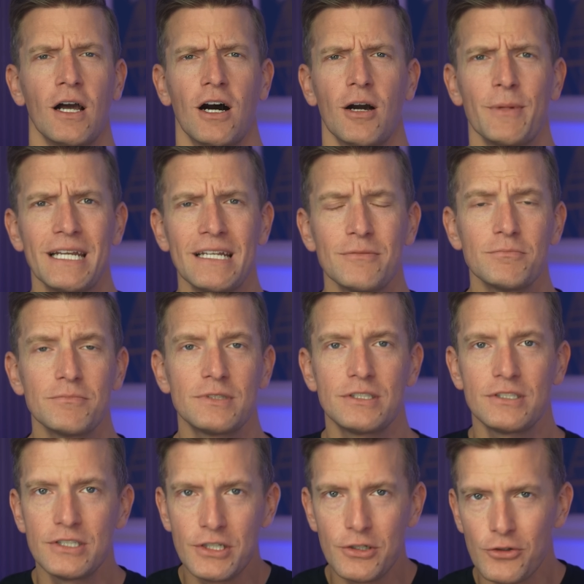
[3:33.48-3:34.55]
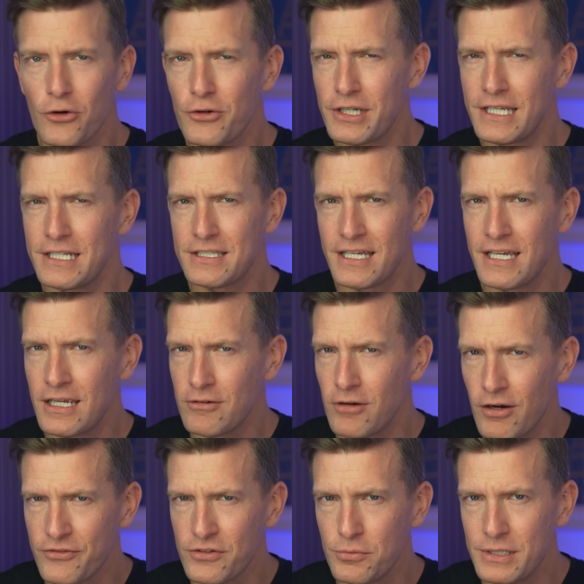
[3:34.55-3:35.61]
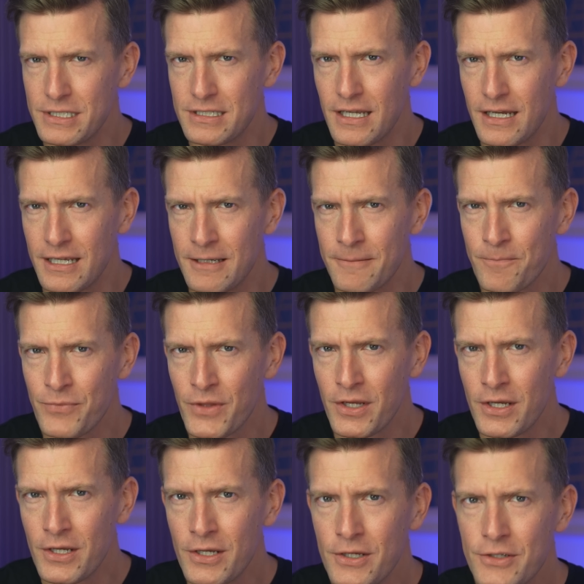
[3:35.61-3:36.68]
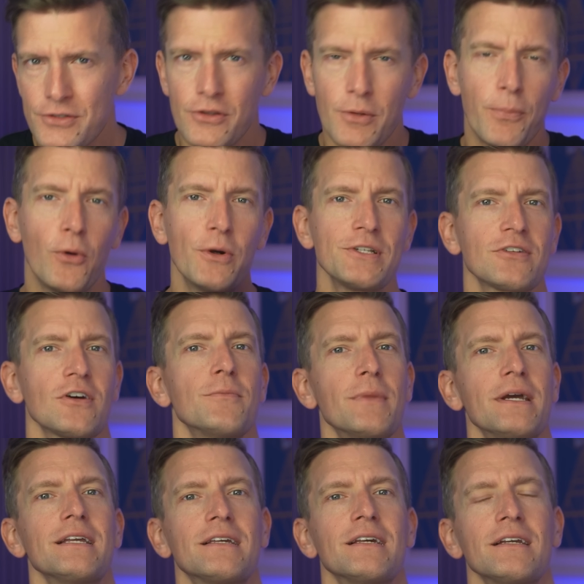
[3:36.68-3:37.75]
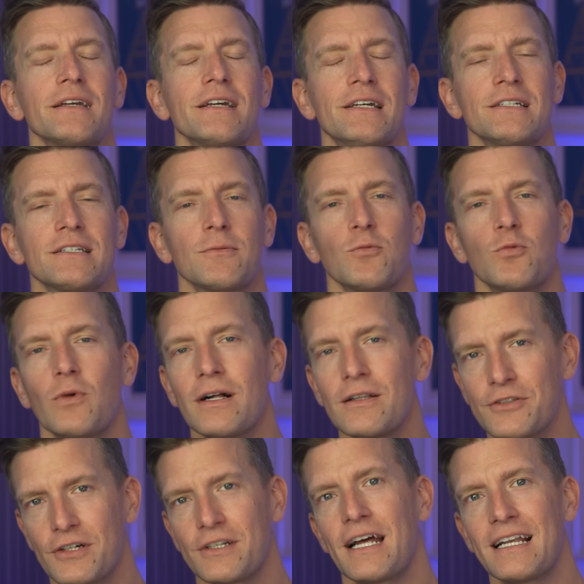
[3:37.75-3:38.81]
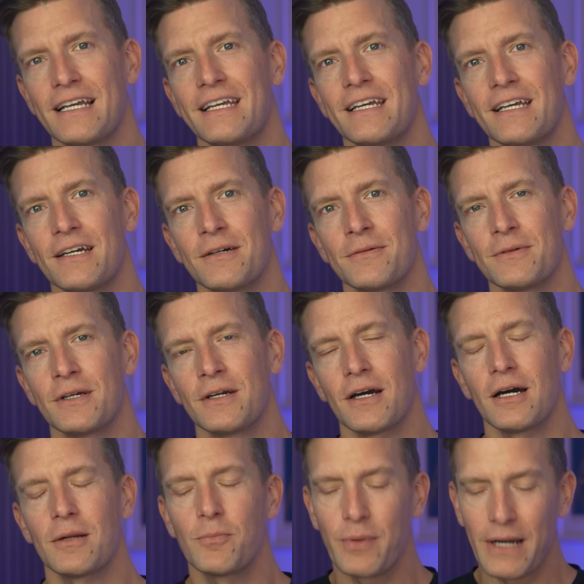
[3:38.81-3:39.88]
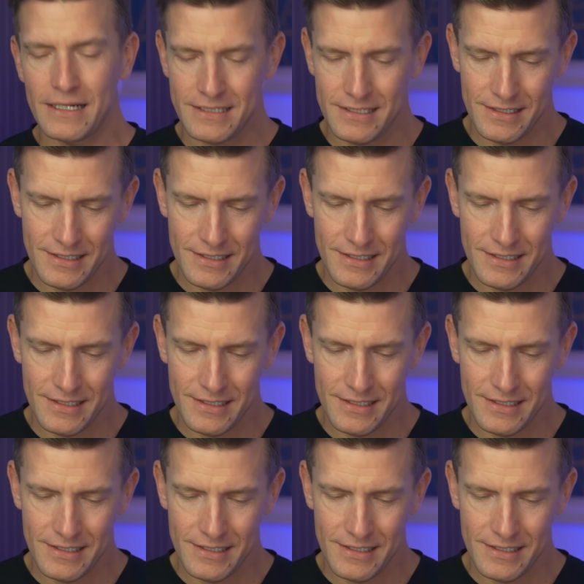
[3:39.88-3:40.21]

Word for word: I mean, do you not need to hear after midday? So the point I'm making is well done, Elehear, and back to